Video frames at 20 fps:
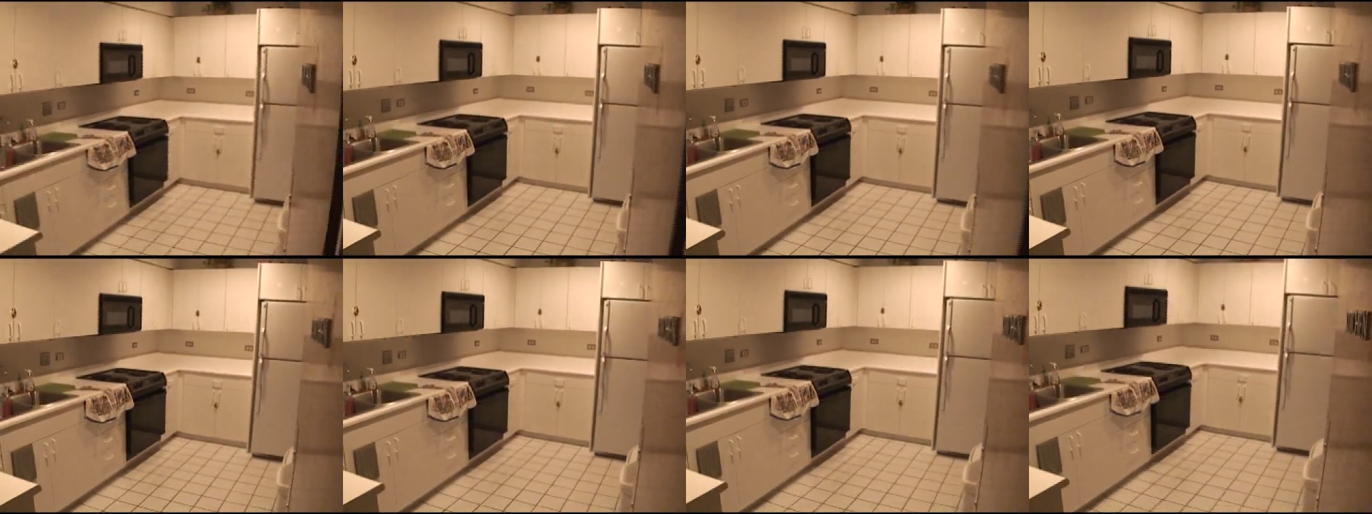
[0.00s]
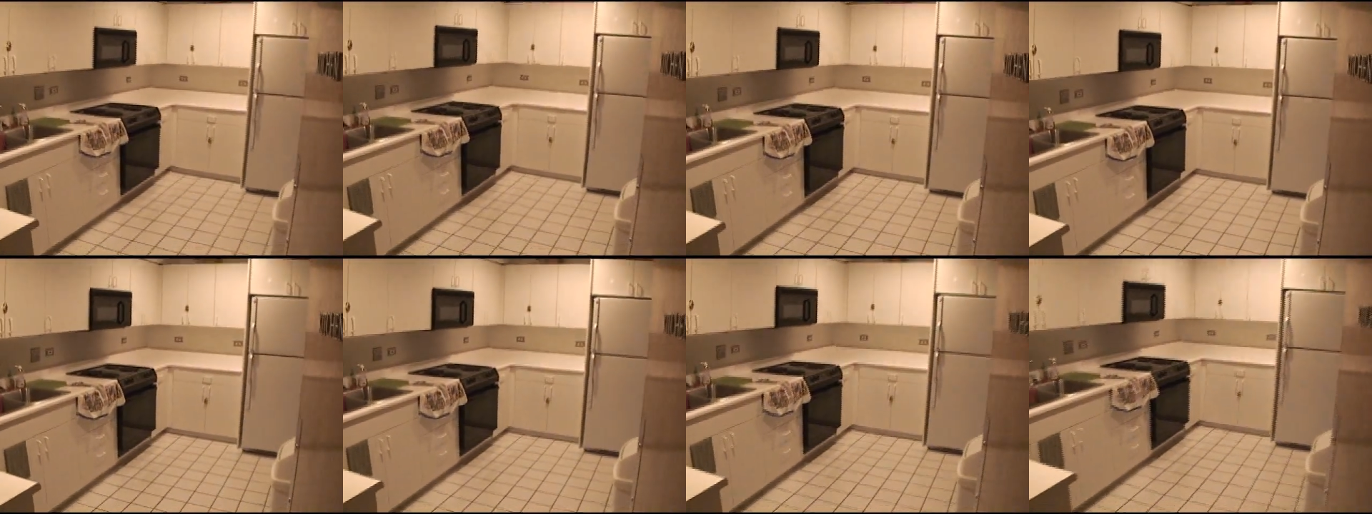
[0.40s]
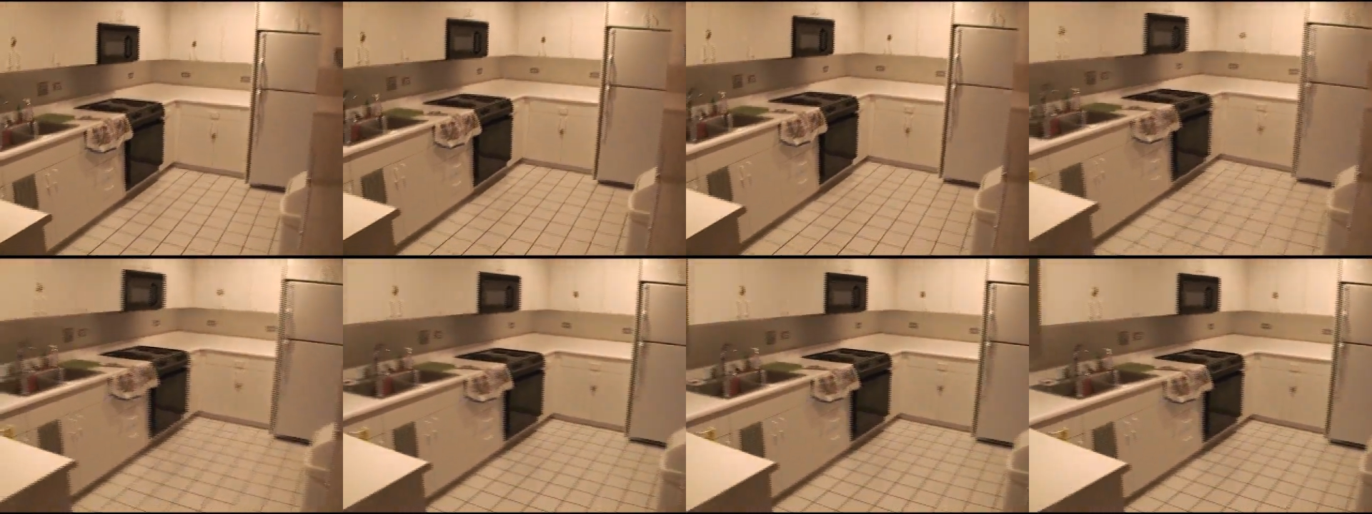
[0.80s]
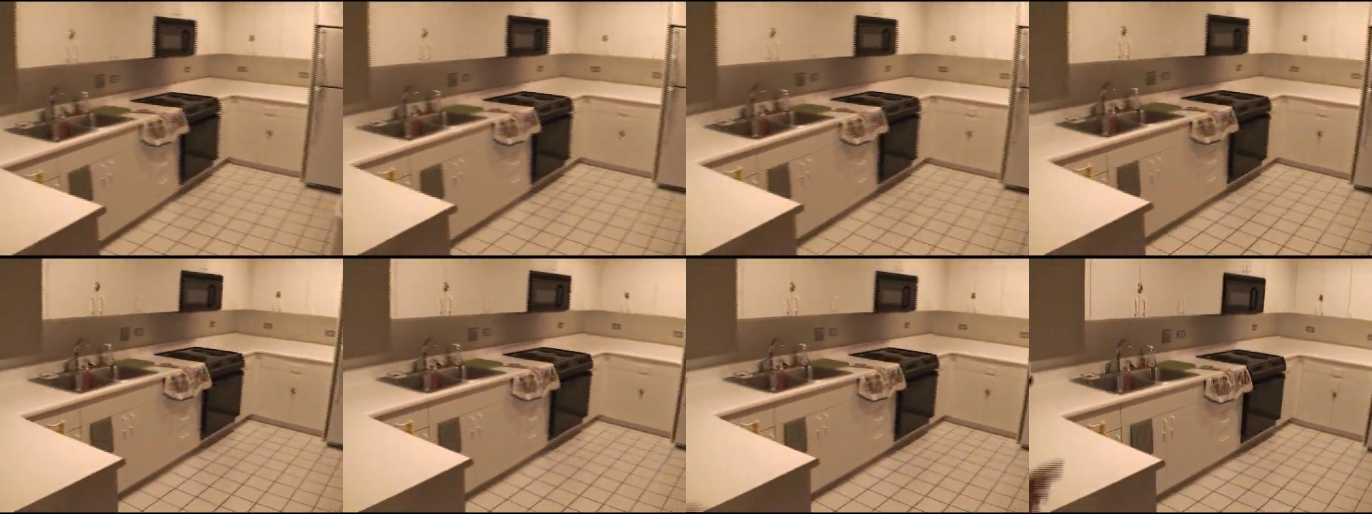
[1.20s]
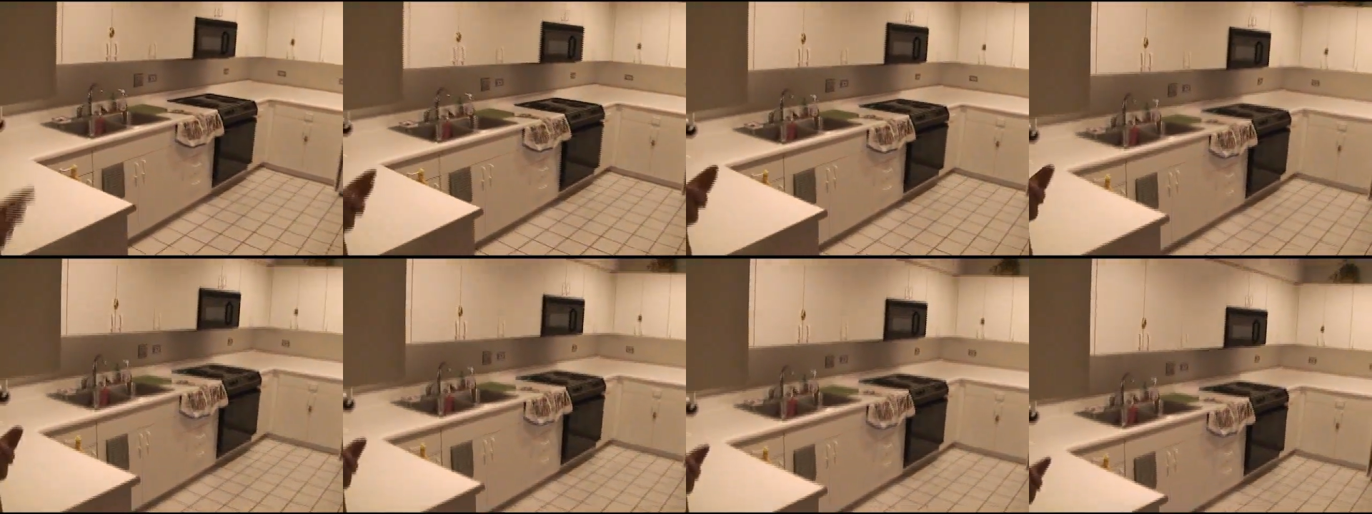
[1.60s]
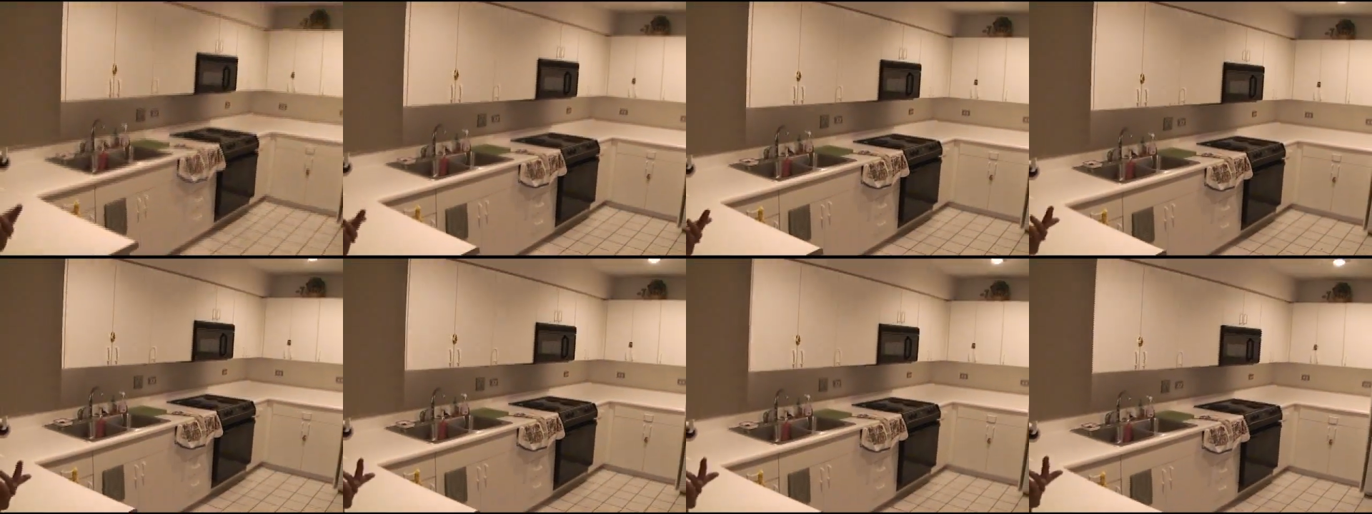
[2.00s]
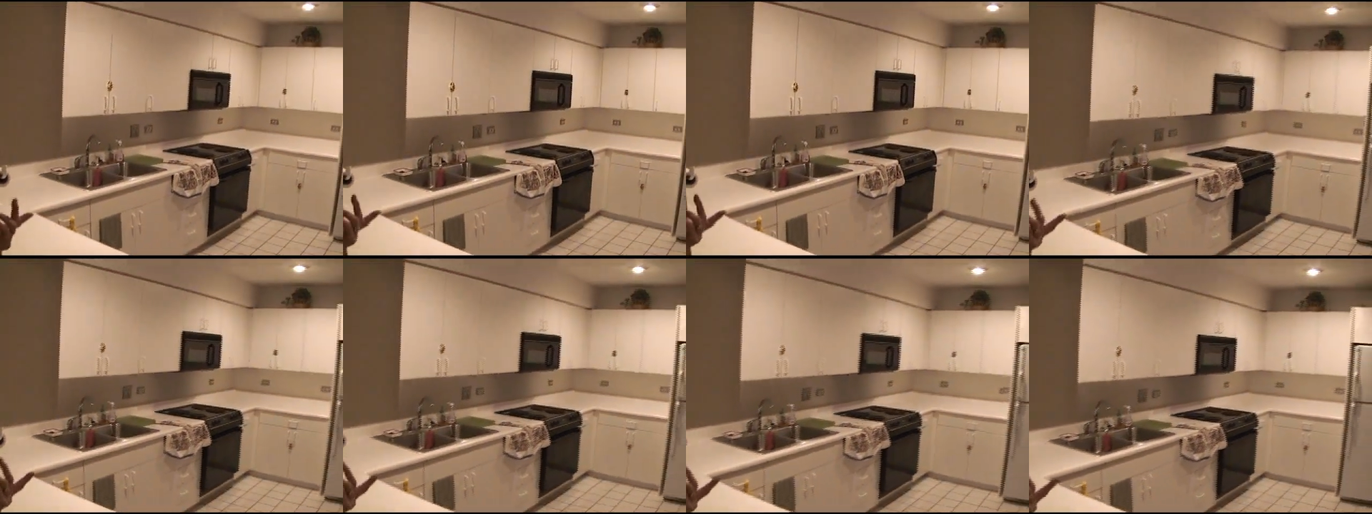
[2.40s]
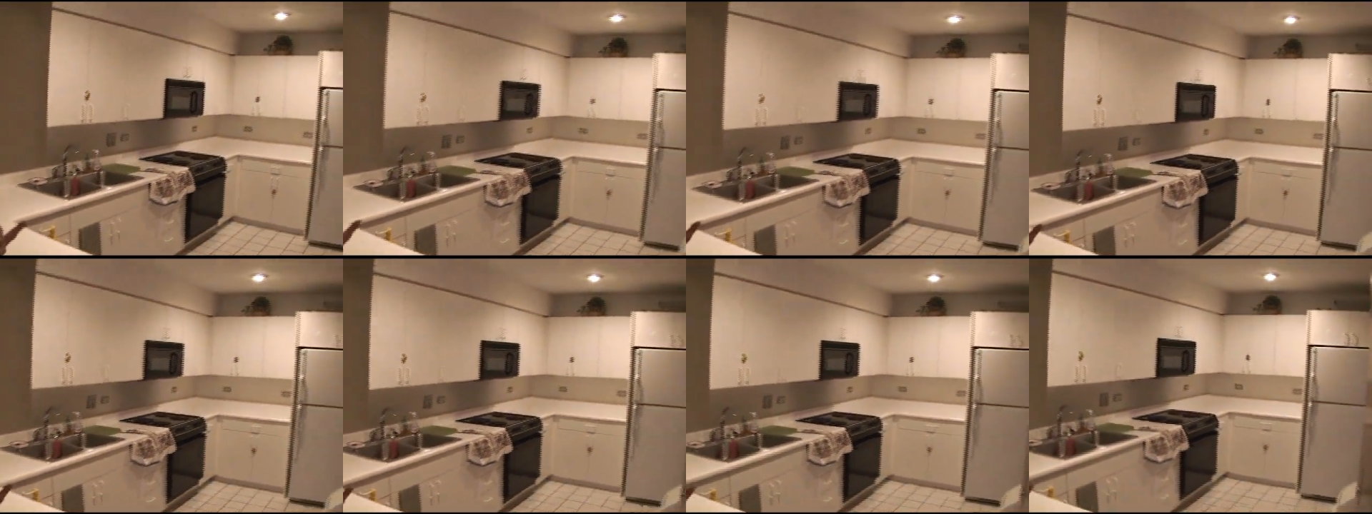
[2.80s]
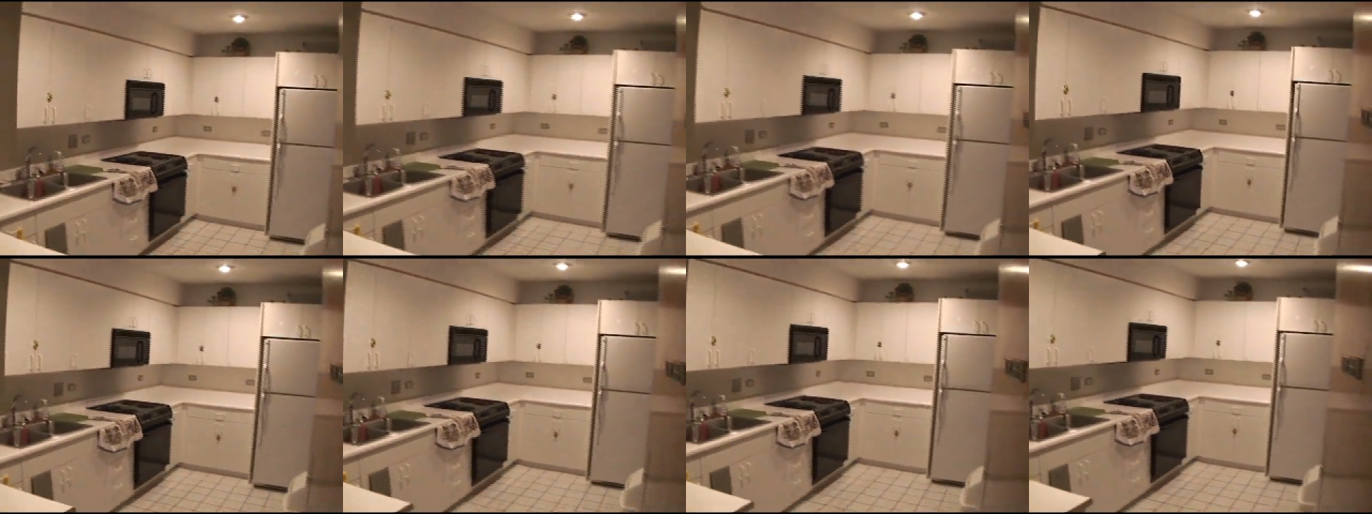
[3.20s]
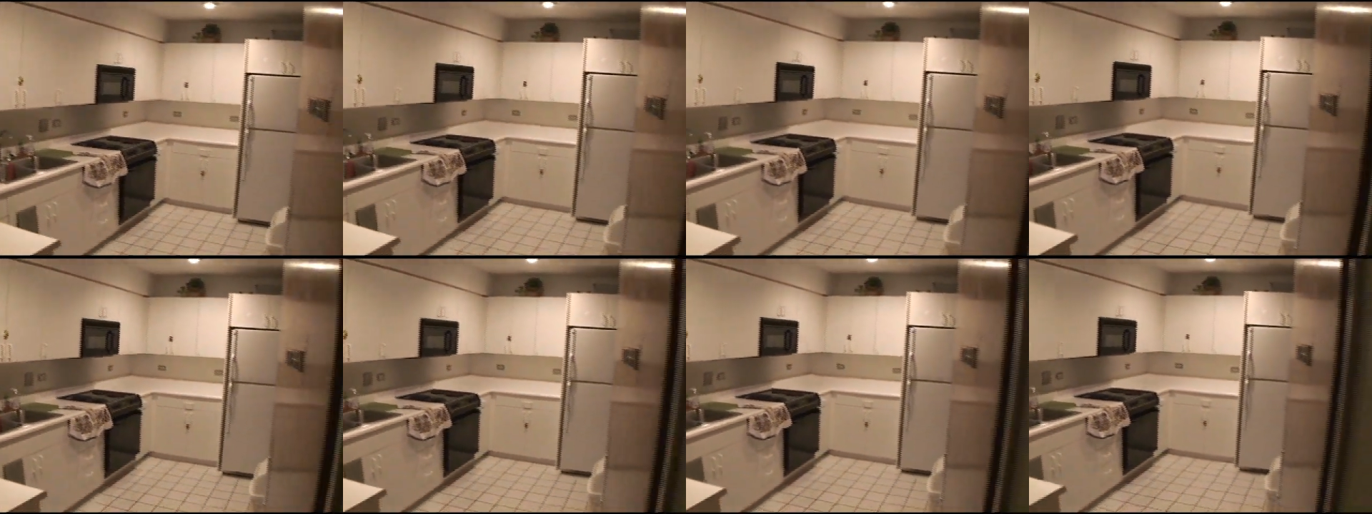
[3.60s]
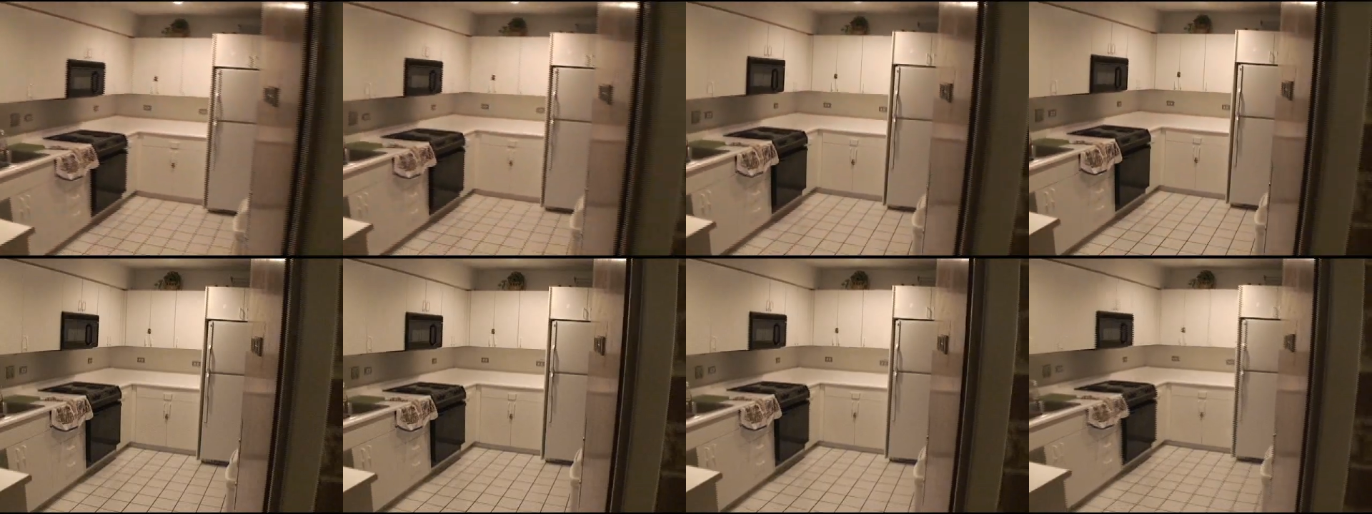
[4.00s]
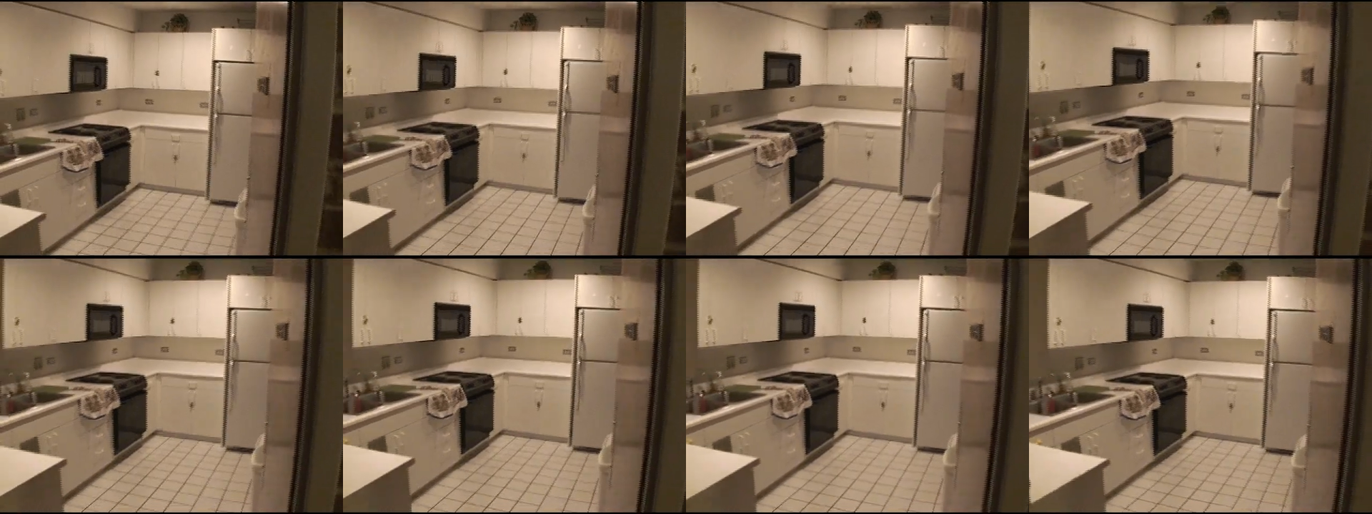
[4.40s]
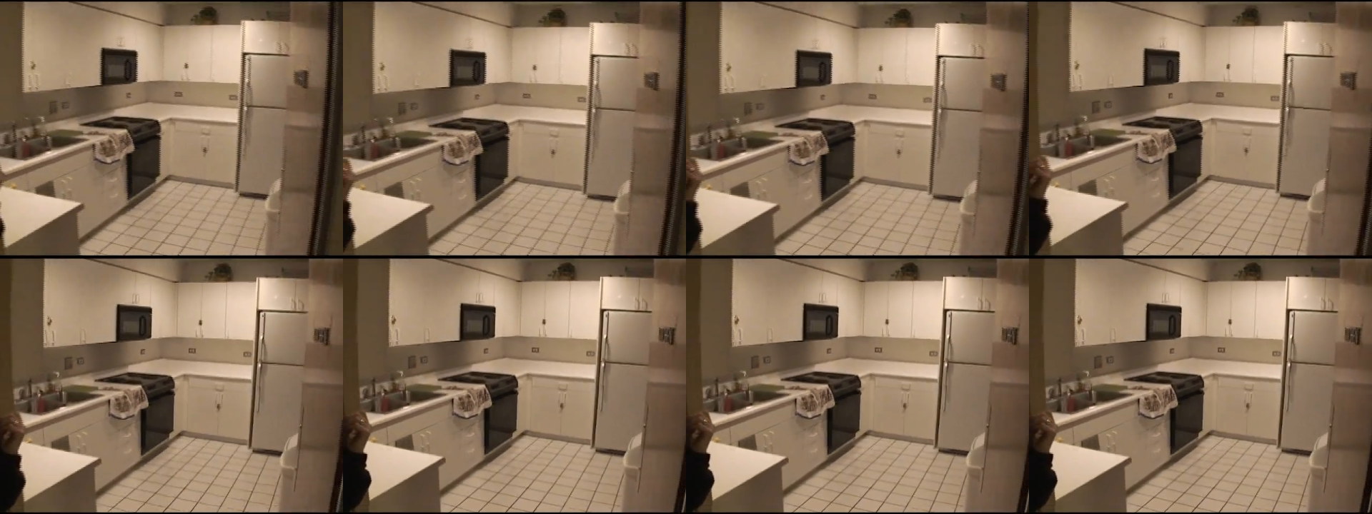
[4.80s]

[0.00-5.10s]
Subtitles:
Nobody's mouth can be seen.